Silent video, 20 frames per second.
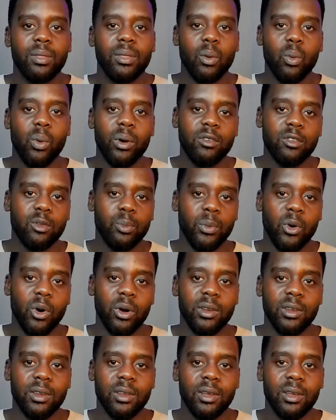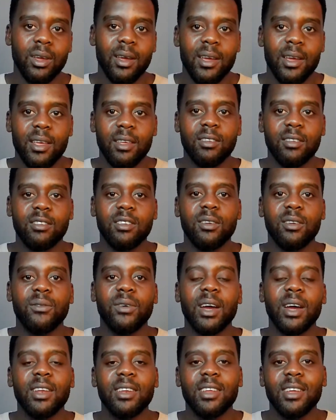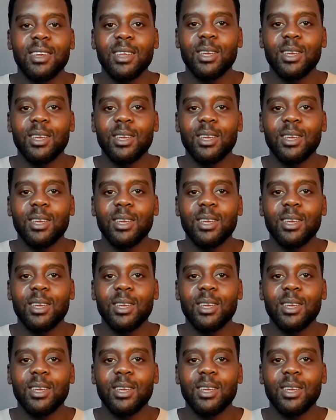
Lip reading: The waste body is divided